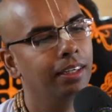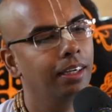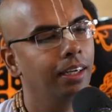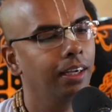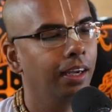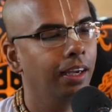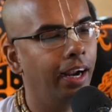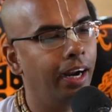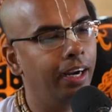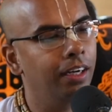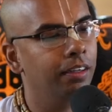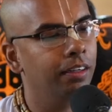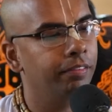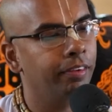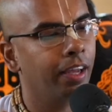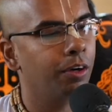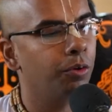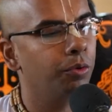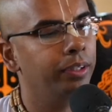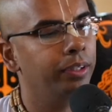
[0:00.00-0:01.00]
and we
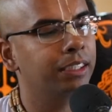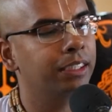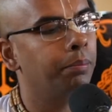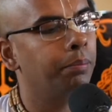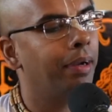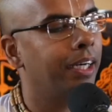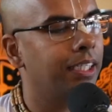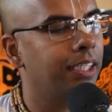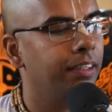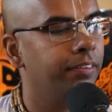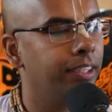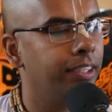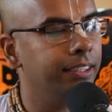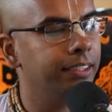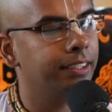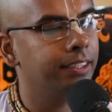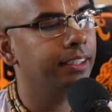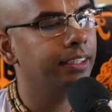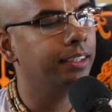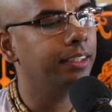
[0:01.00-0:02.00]
are doing some activities
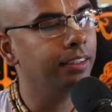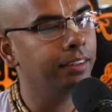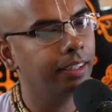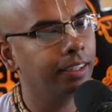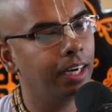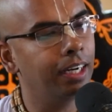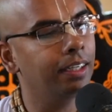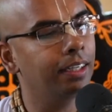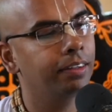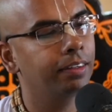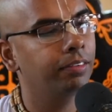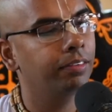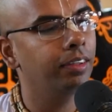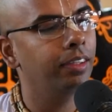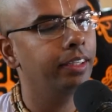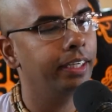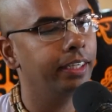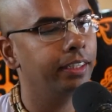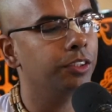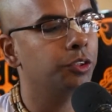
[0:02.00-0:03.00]
thinking that it will
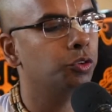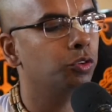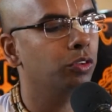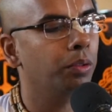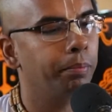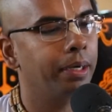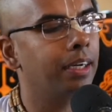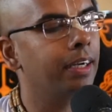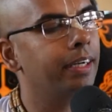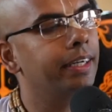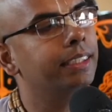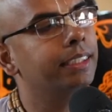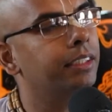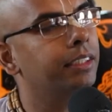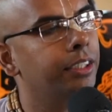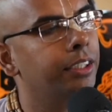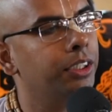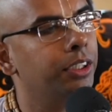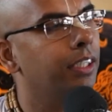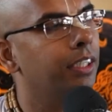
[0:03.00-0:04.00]
lead us to a better
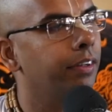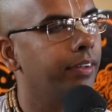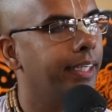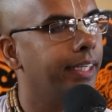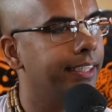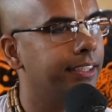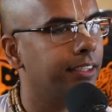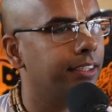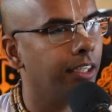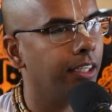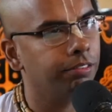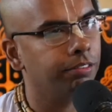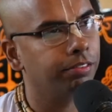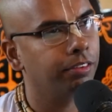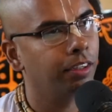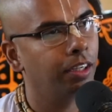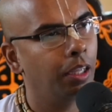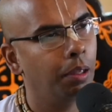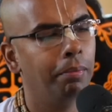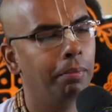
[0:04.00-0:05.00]
destination in our next life.
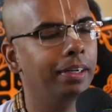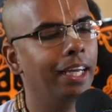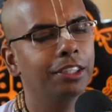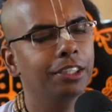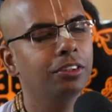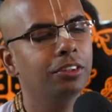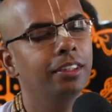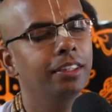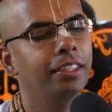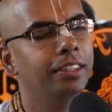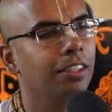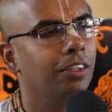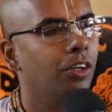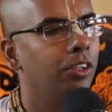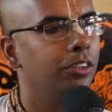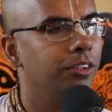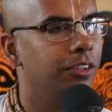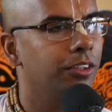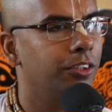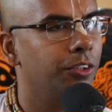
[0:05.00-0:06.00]
But actually, these are all
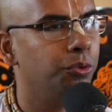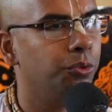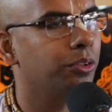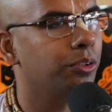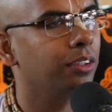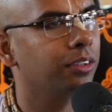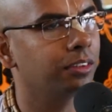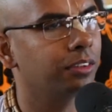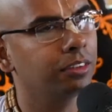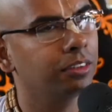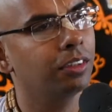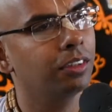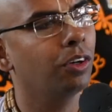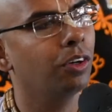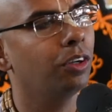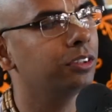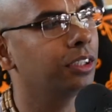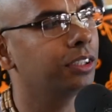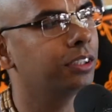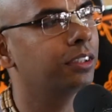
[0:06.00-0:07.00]
just useless. These are all
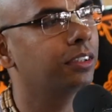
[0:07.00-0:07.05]
just